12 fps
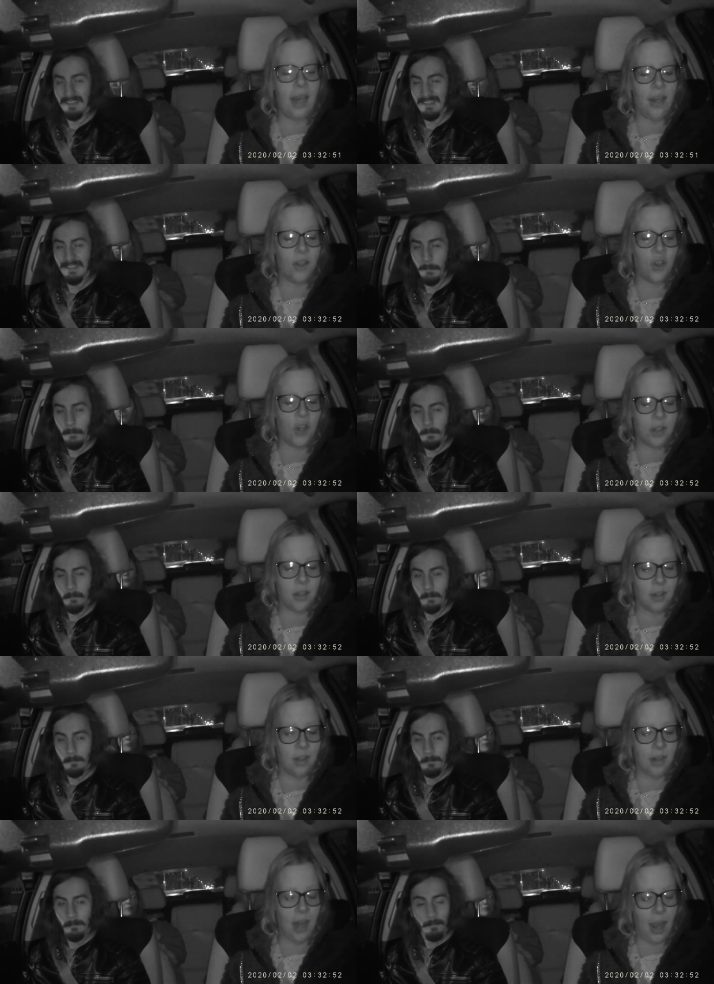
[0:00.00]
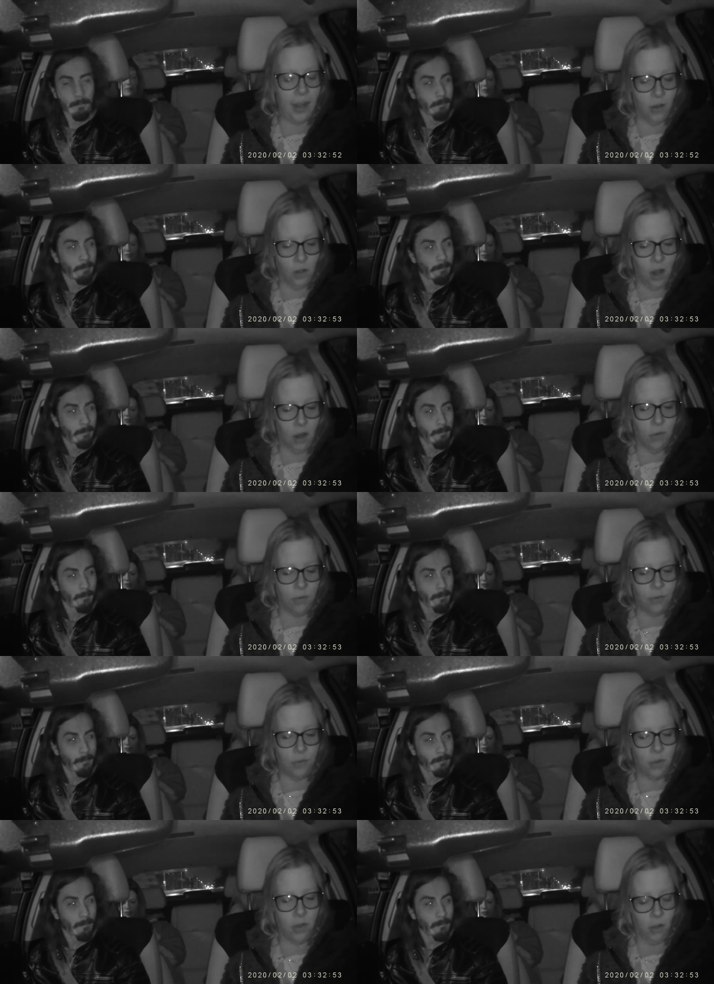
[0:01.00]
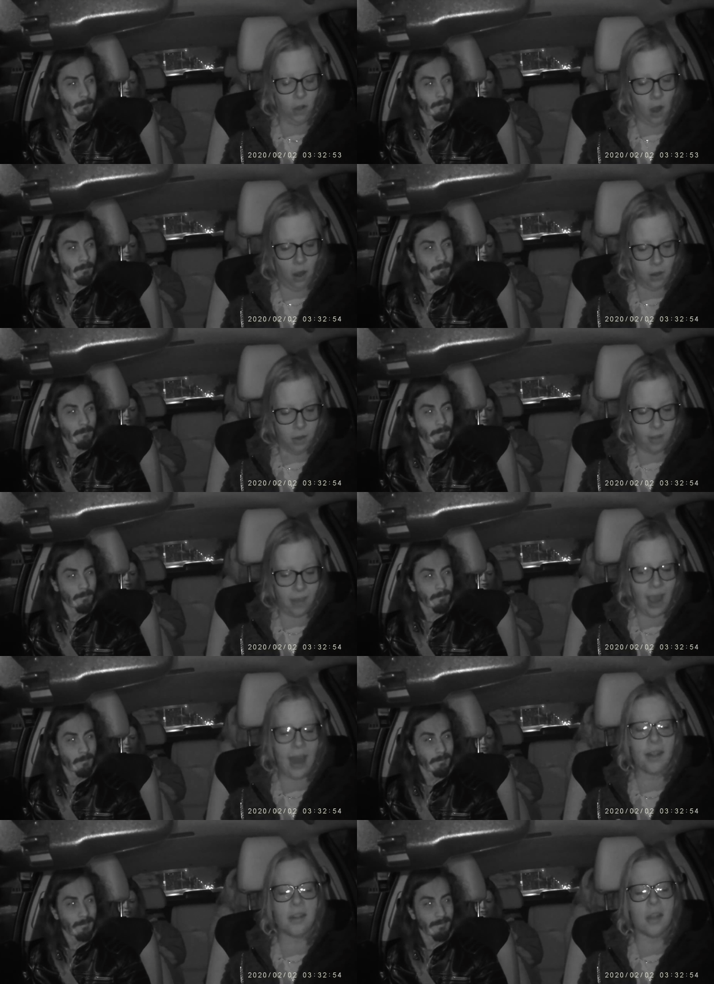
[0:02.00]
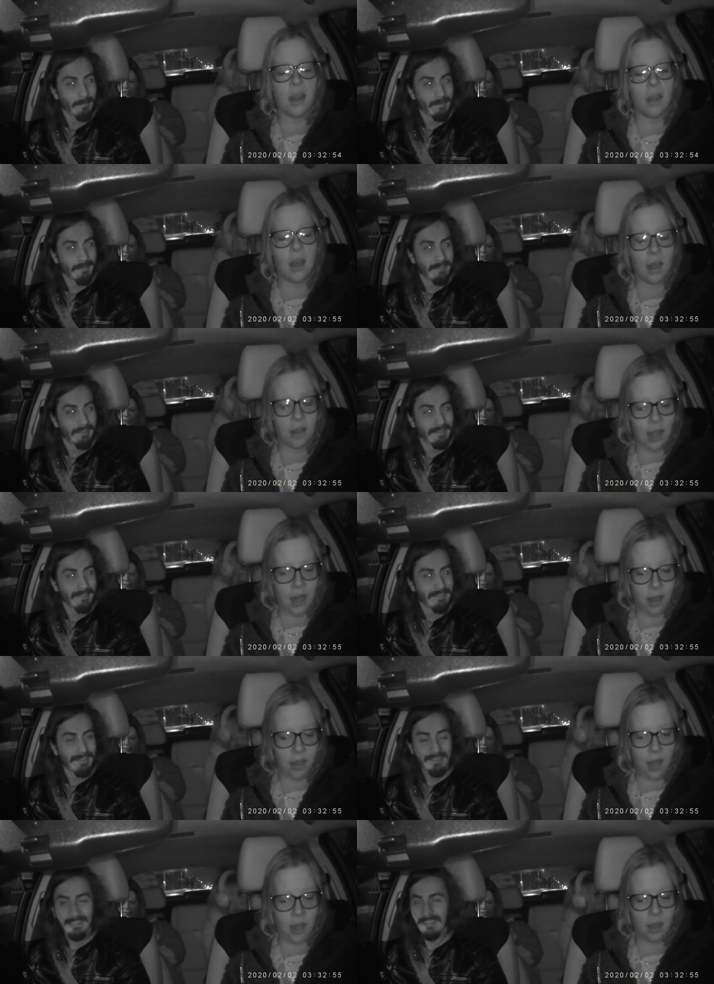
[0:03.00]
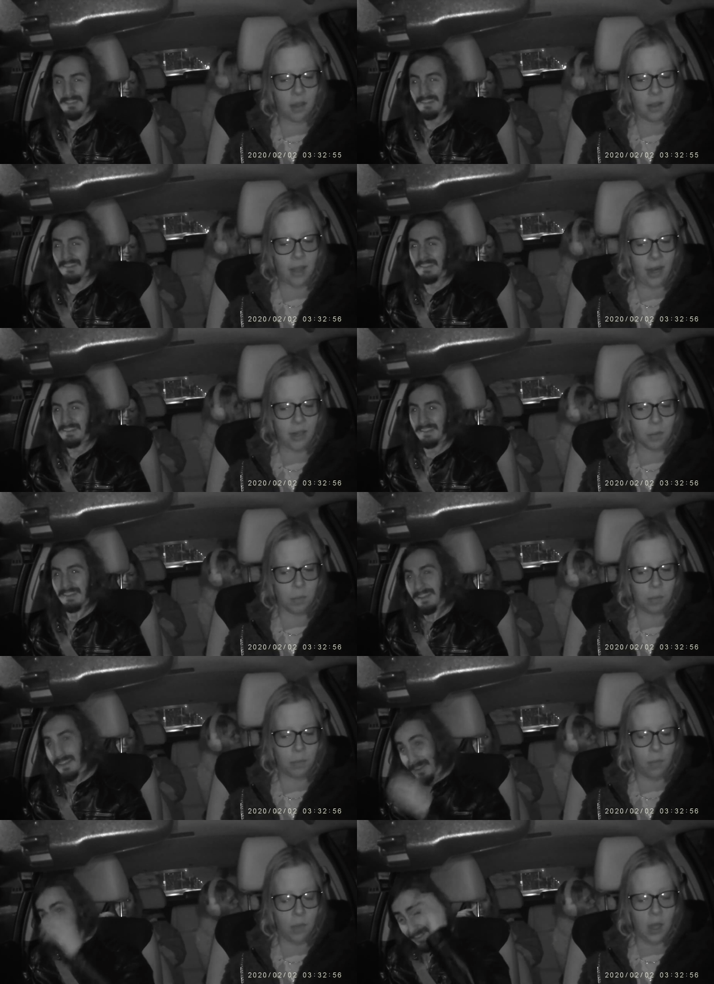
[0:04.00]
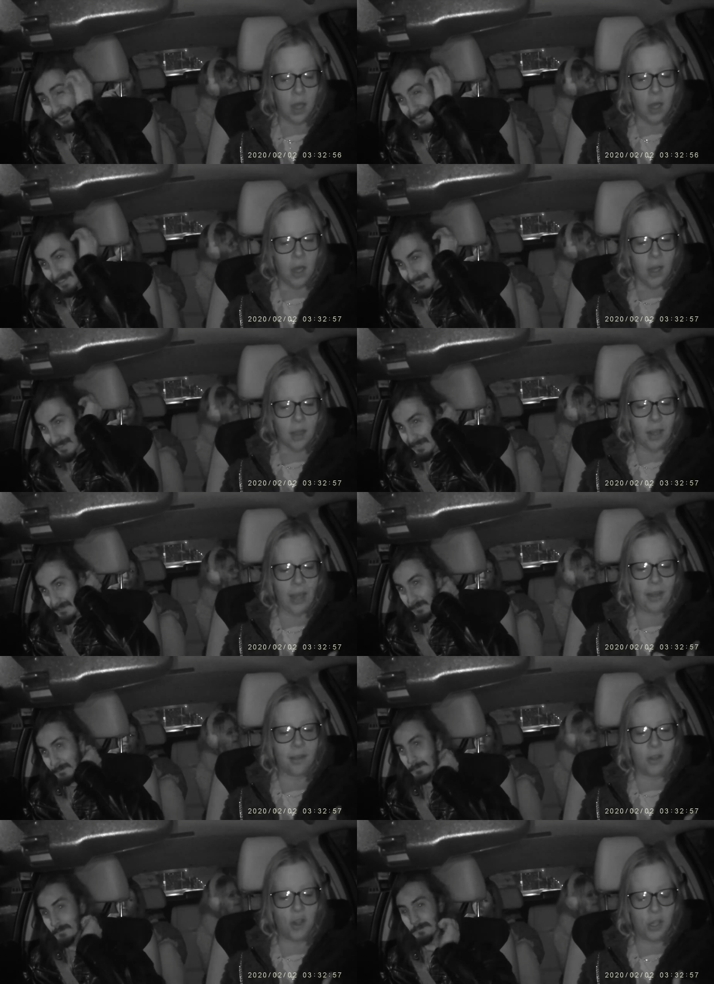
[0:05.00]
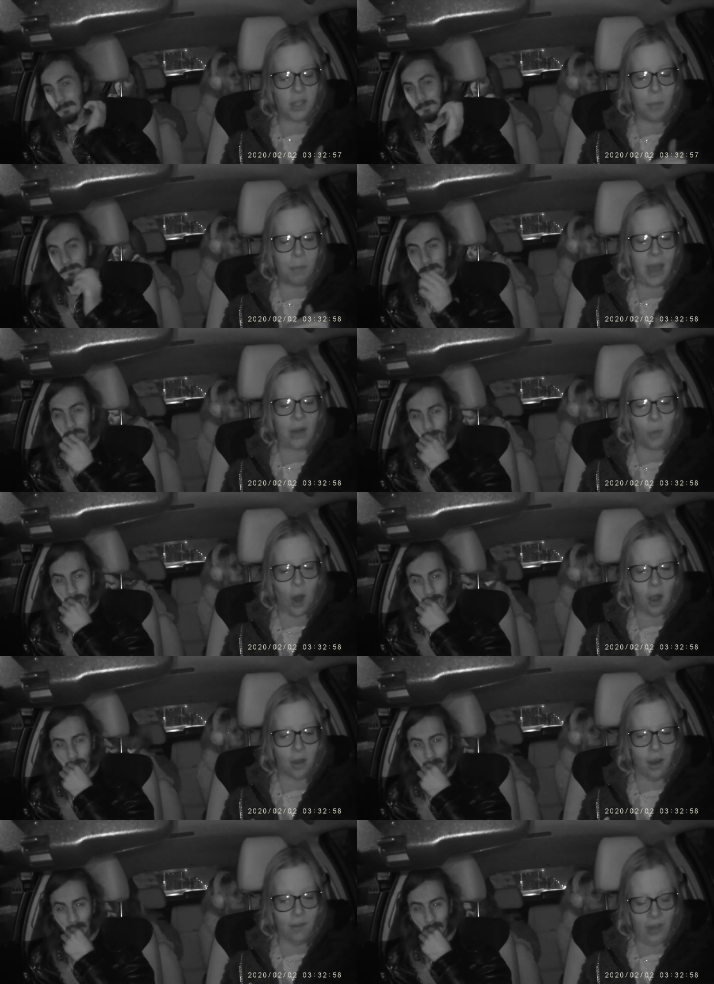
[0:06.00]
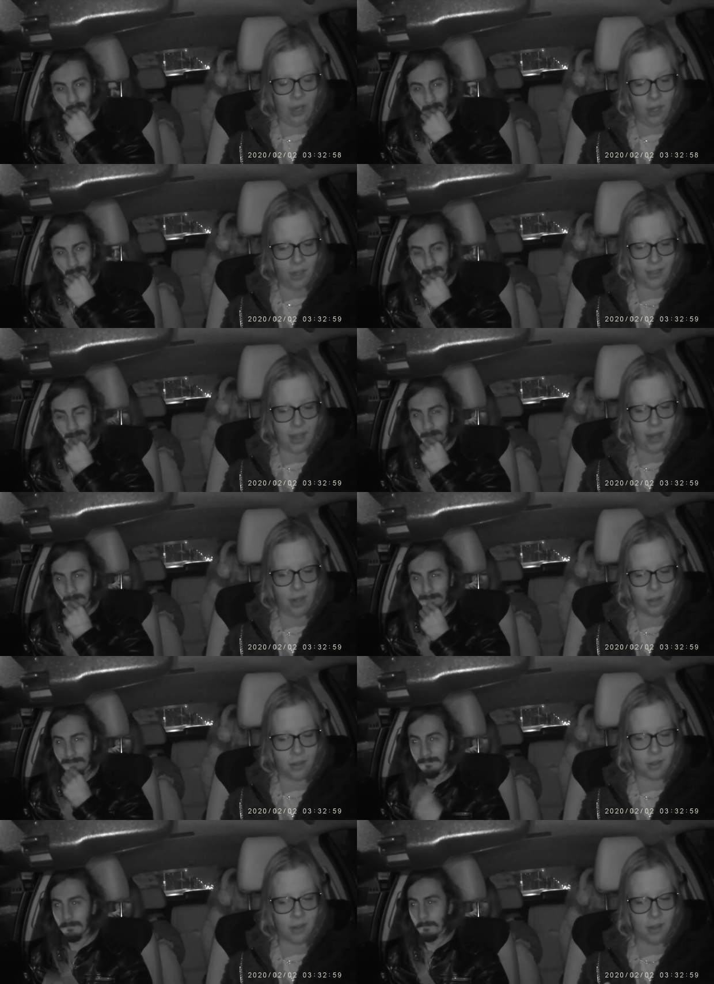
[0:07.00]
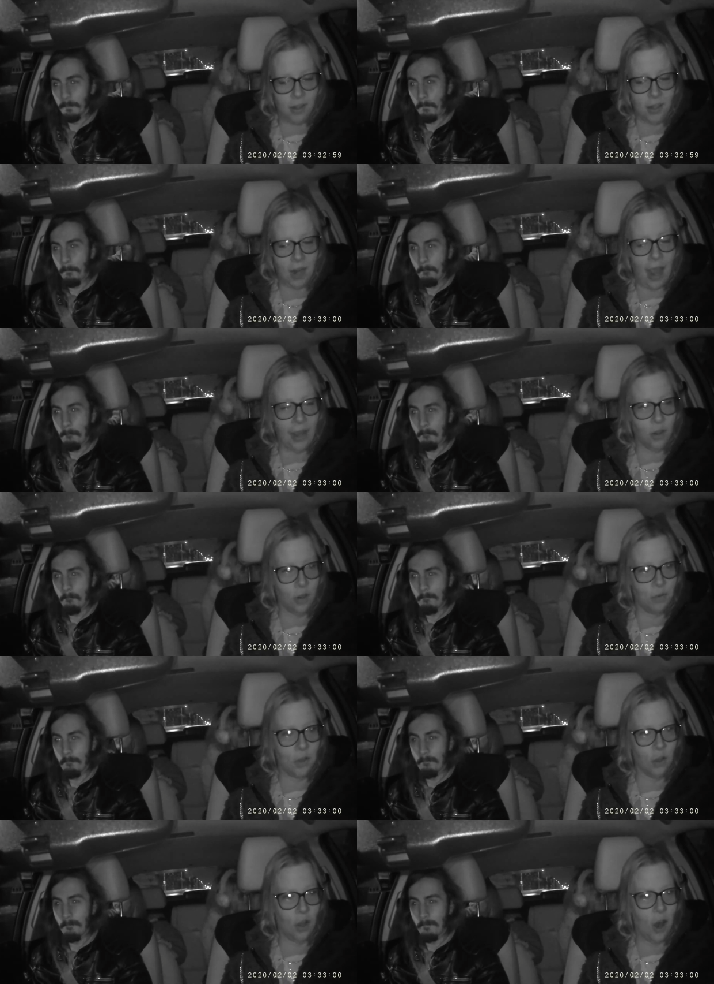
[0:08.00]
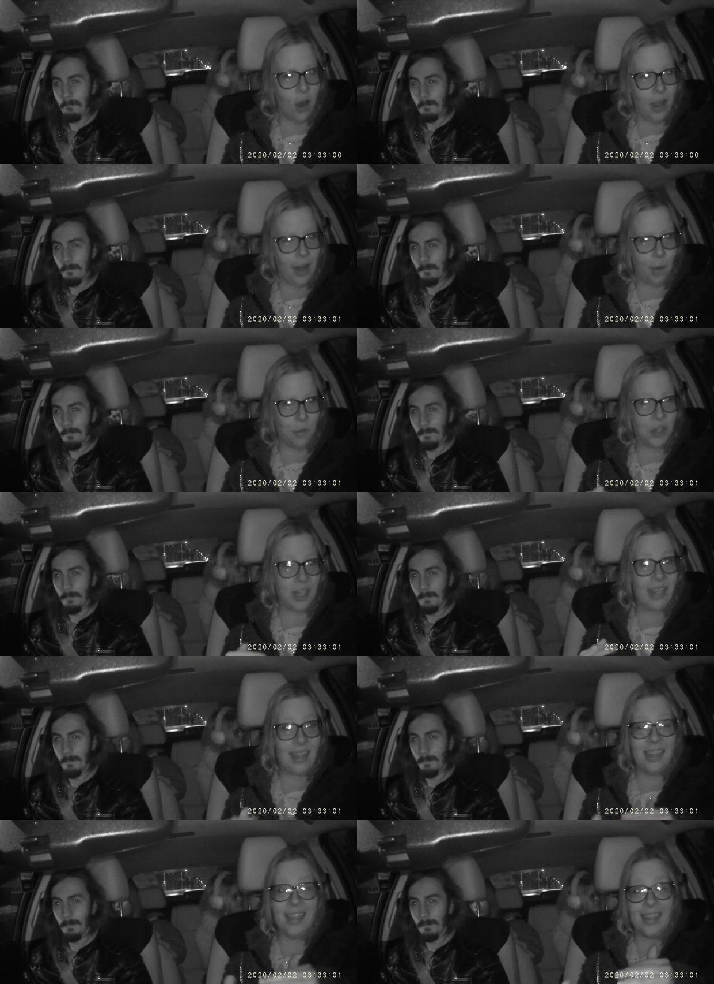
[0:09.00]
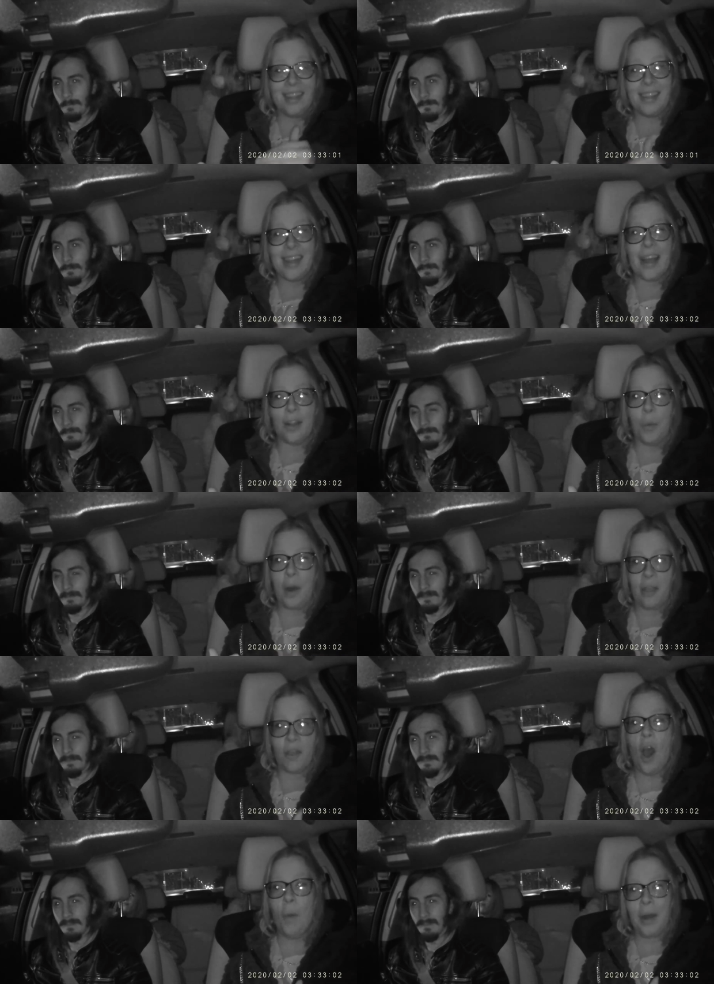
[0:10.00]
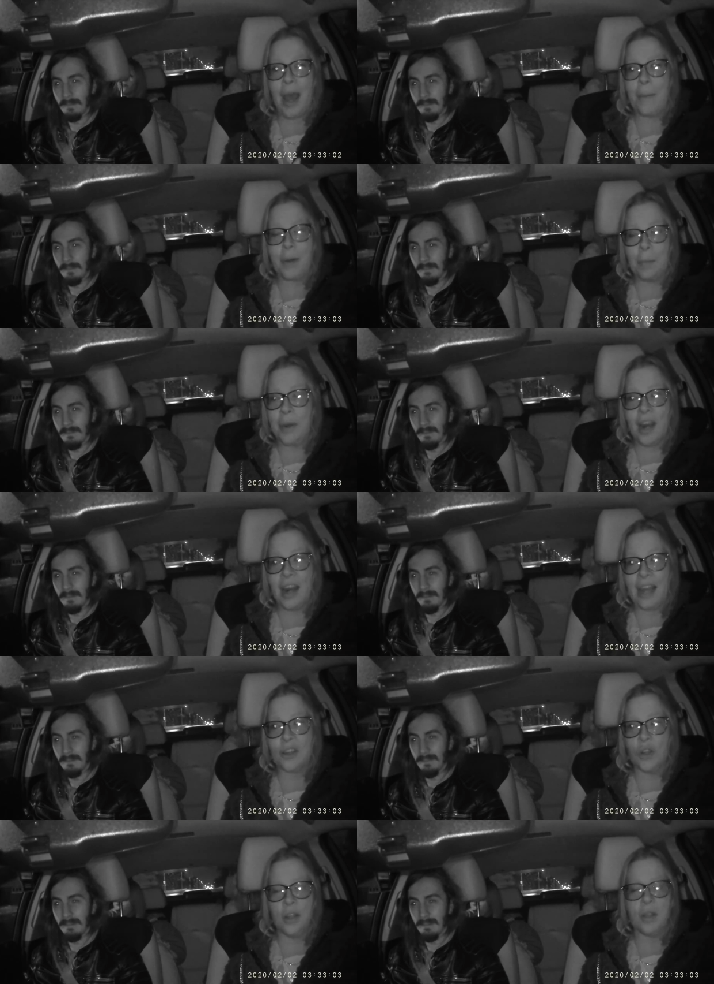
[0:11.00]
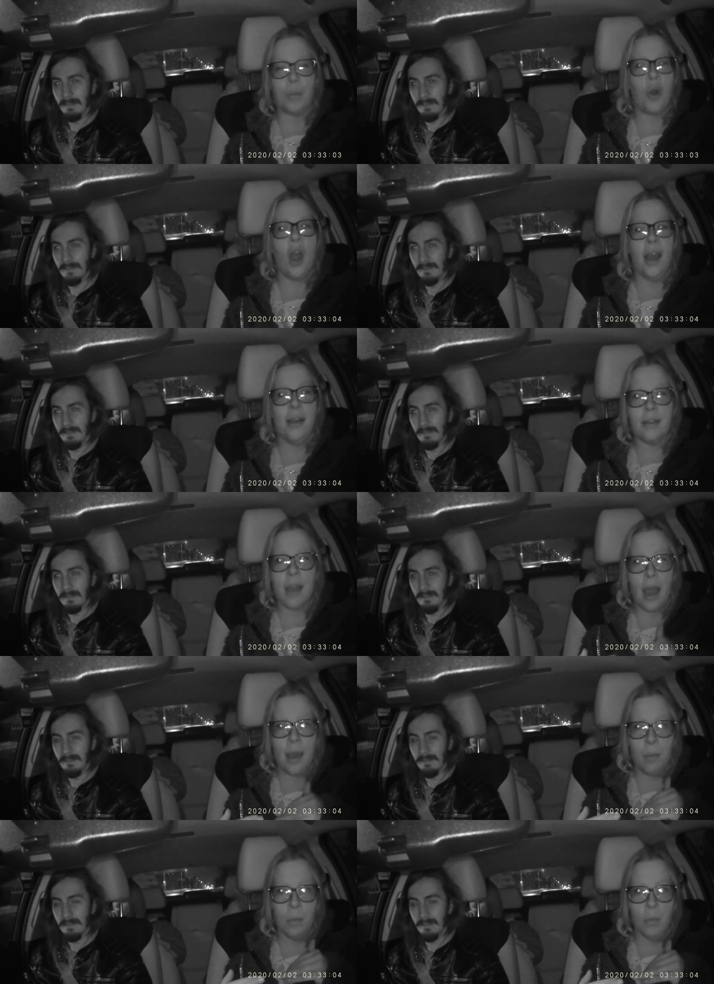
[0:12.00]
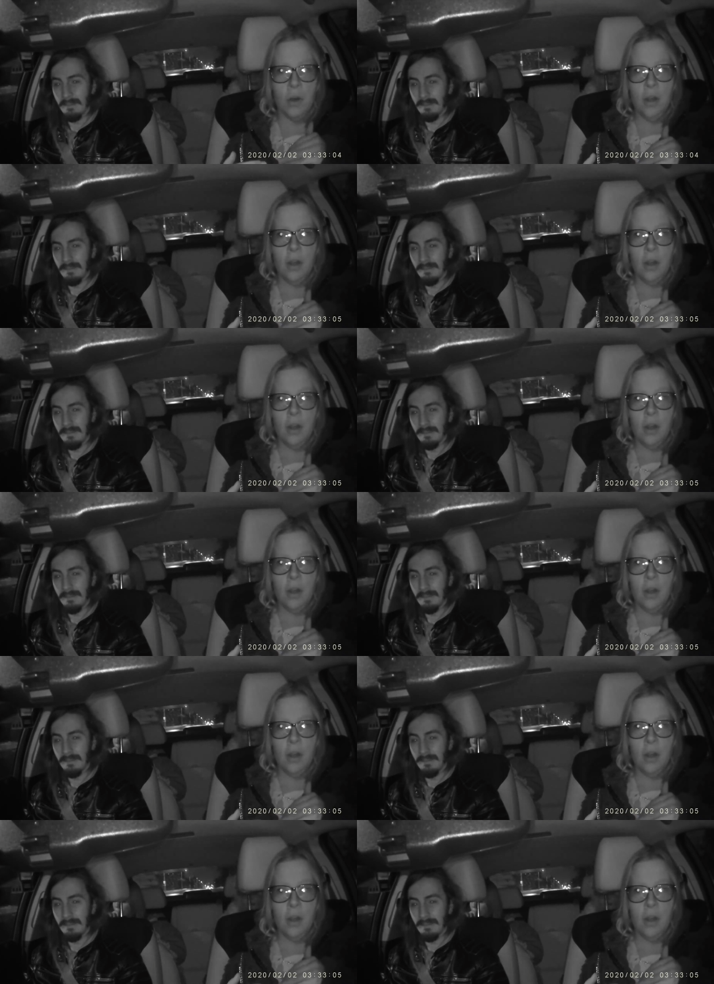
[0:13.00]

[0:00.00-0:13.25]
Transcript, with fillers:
Speaker 1: It is just a denial of the law. That is the thing that mm-hmm. I think that is, like, just the bedrock of it is that it's the denial of the law. And I'm just like, this is exactly what I thought would happen. I'm not actually surprised. I'm